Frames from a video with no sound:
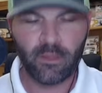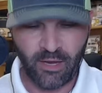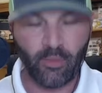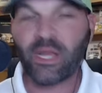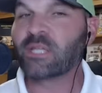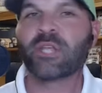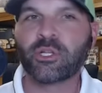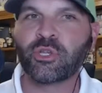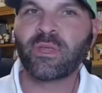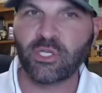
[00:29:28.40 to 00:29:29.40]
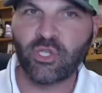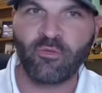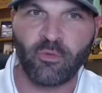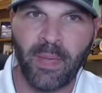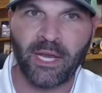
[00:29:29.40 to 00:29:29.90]
There is such a thing as
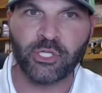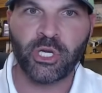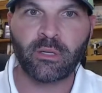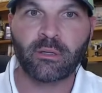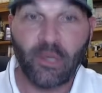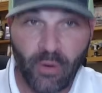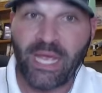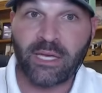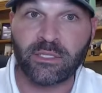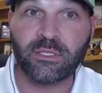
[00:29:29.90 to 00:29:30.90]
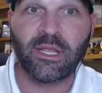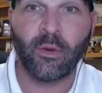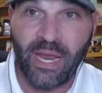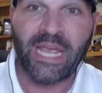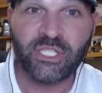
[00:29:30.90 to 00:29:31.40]
overmanaging. There is
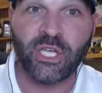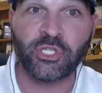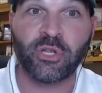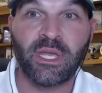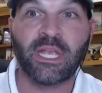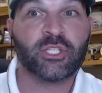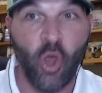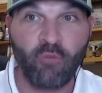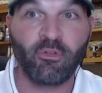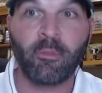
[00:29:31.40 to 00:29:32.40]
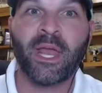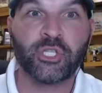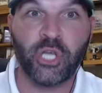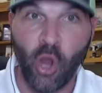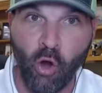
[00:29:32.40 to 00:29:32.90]
such a thing as
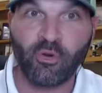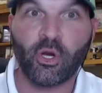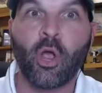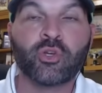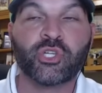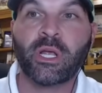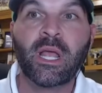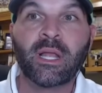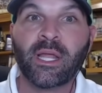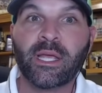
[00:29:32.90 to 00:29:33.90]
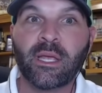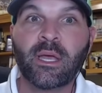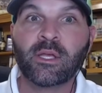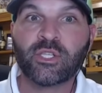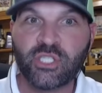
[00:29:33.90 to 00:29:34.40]
overmanaging, overcoaching. Like,
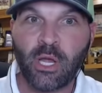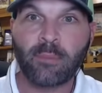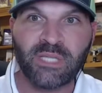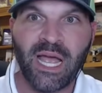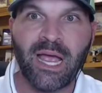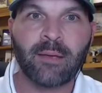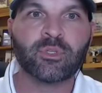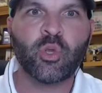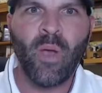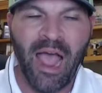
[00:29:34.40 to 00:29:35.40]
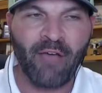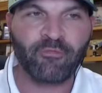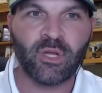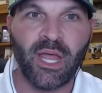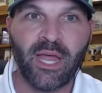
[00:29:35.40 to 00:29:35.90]
sometimes you
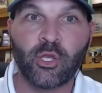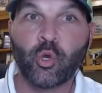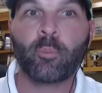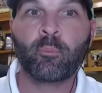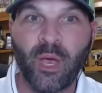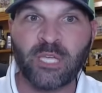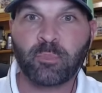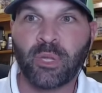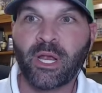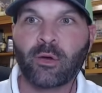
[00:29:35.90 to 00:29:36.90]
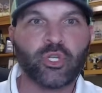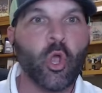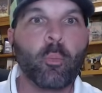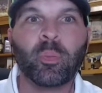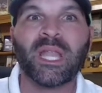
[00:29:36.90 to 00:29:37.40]
have to let your best players
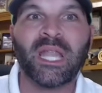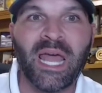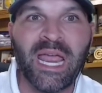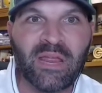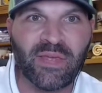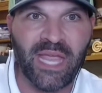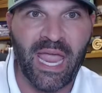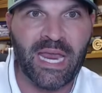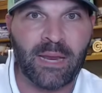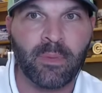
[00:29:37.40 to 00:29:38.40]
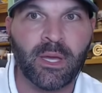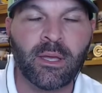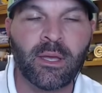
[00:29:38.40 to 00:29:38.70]
go play the game.